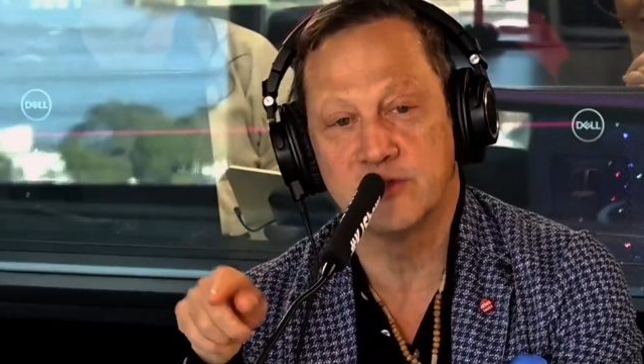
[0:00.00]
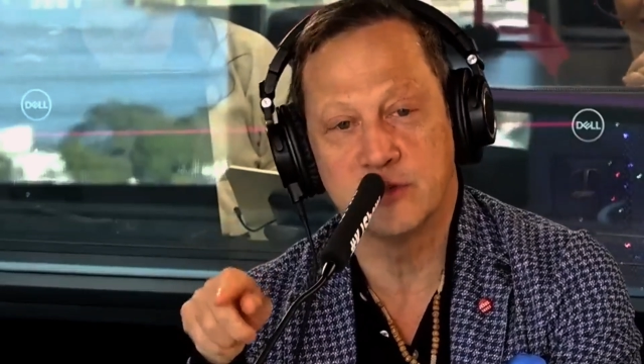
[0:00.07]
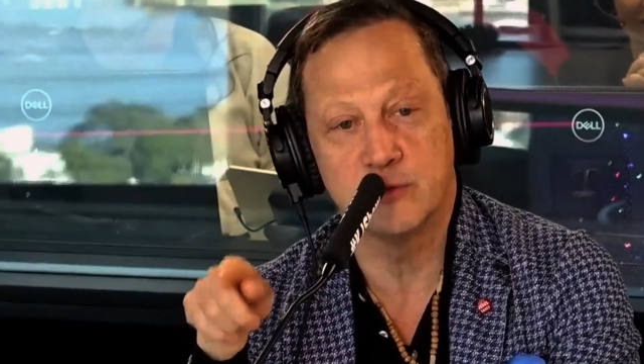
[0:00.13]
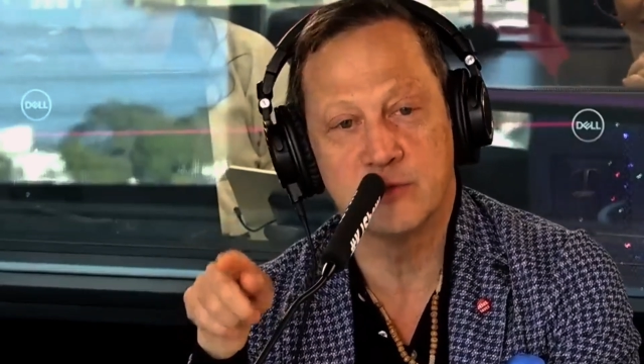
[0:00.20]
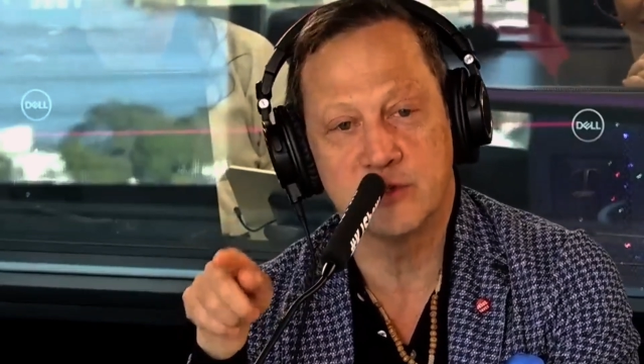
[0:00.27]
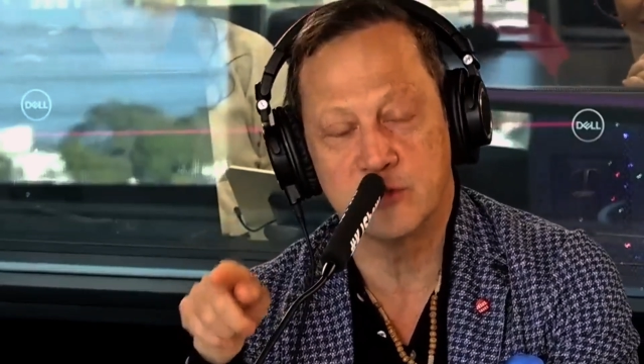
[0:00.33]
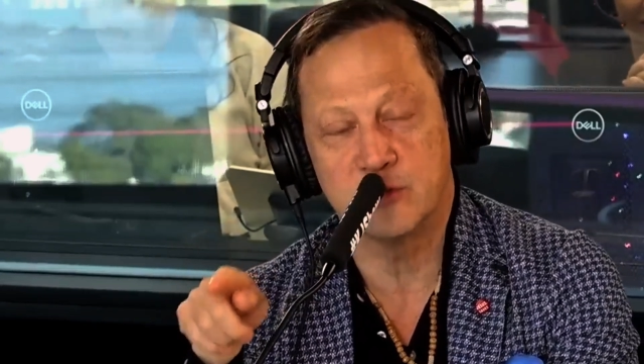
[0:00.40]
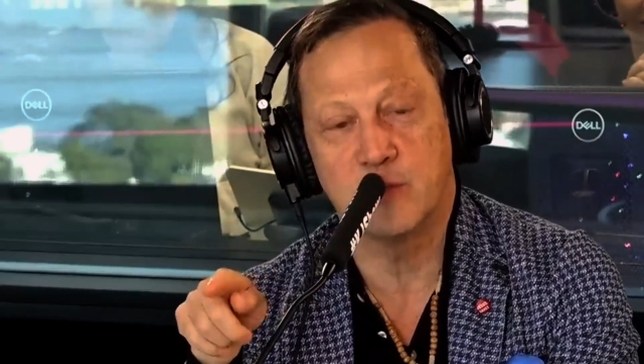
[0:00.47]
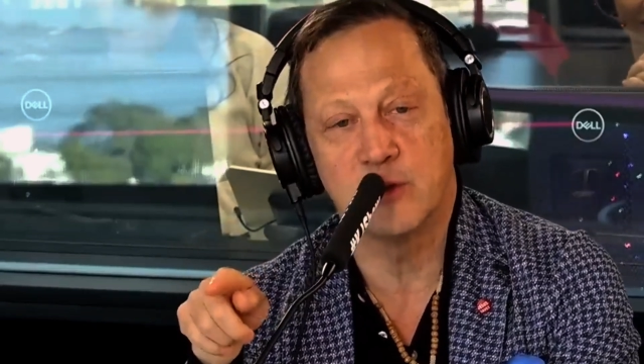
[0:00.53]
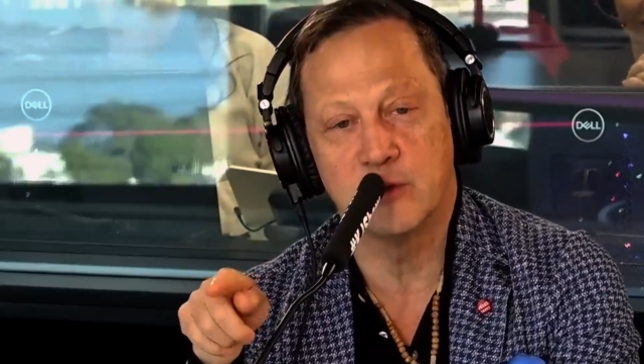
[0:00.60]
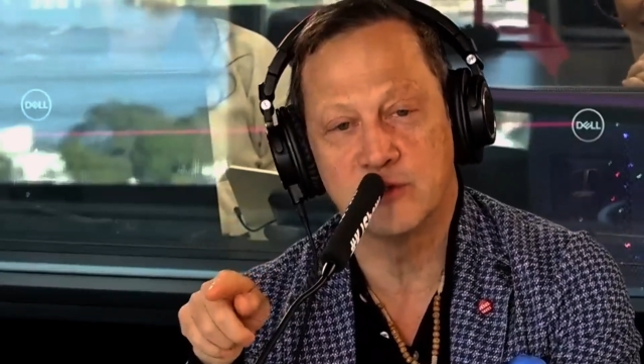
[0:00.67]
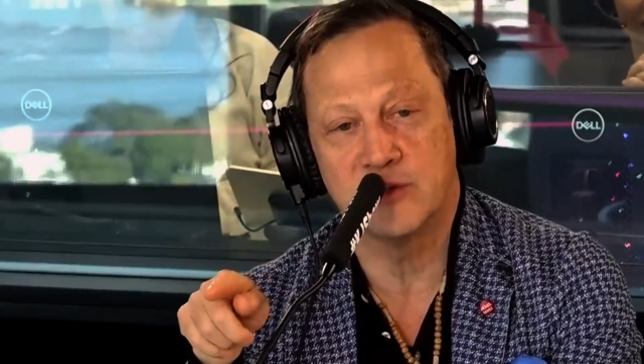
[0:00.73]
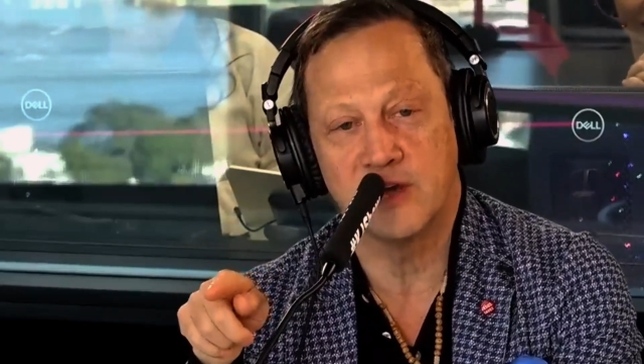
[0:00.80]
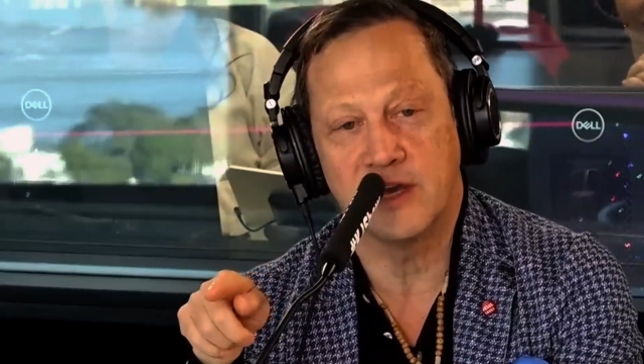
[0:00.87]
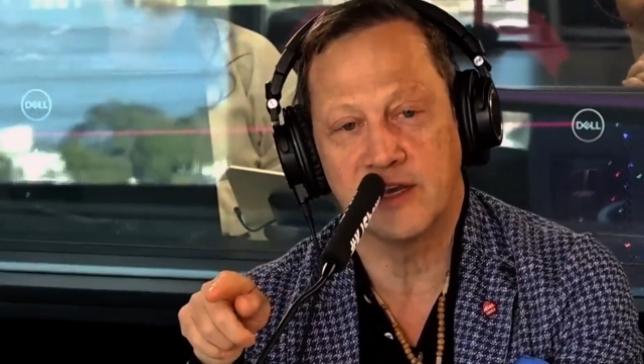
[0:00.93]
and it was
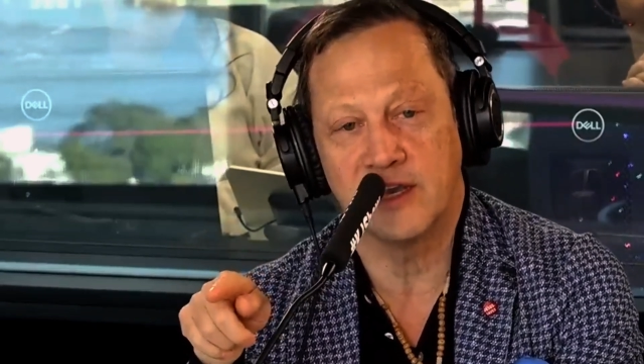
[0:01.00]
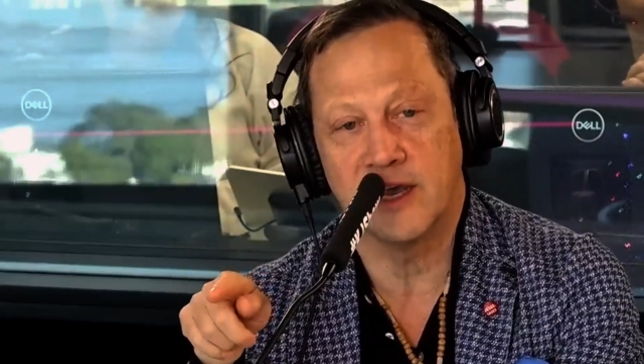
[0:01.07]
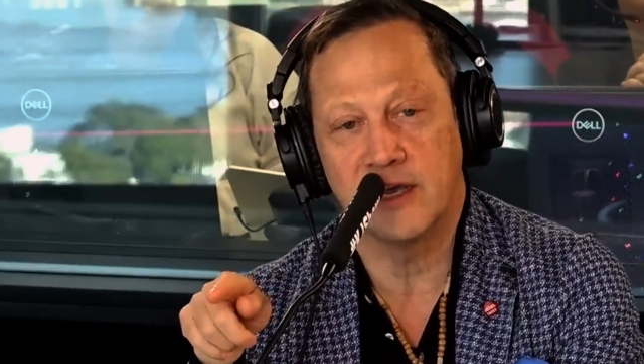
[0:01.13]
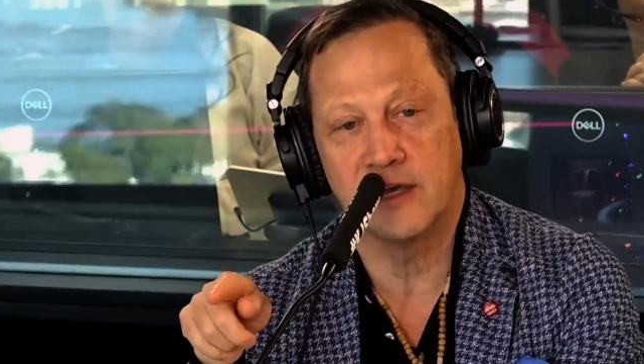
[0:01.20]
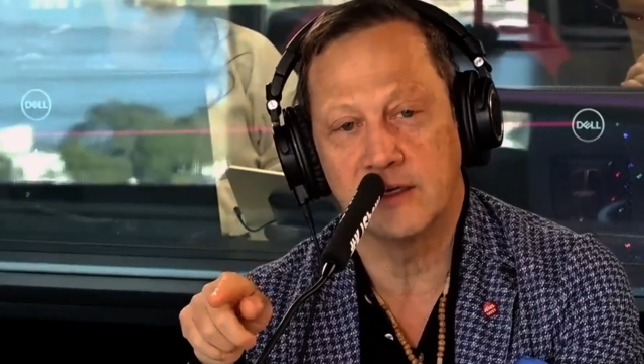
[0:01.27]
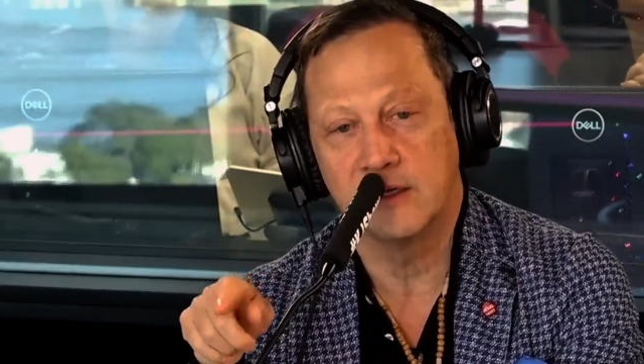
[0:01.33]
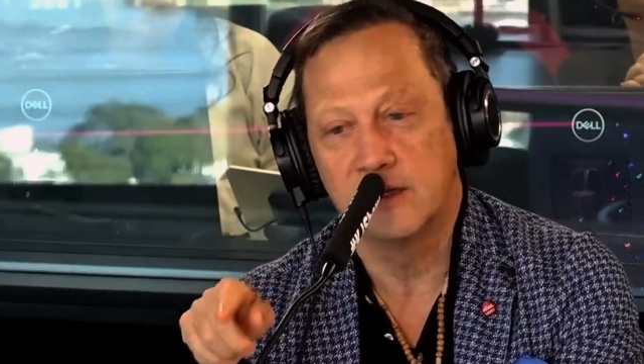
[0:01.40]
exposed that night.